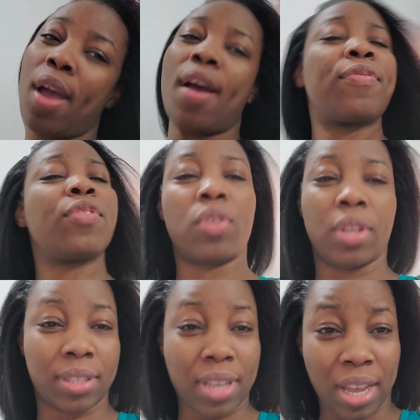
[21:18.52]
after all
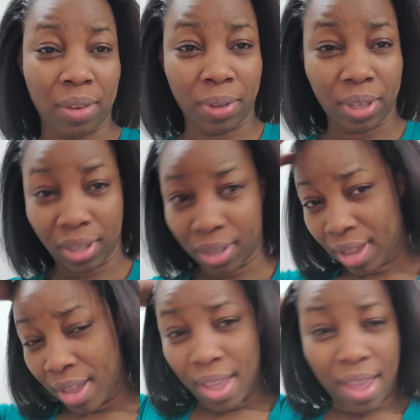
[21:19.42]
this hard work.
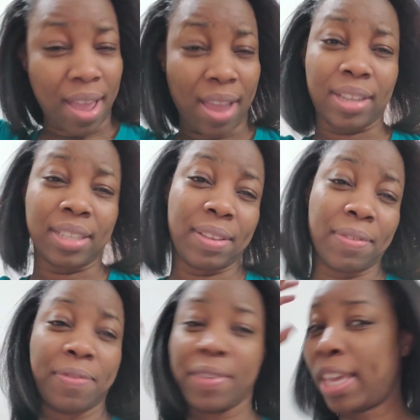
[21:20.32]
I need to
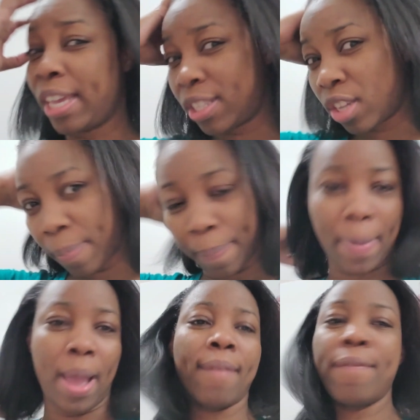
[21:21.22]
fling it up,
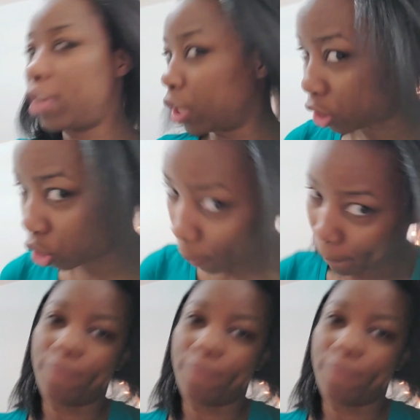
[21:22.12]
man. Fling it up,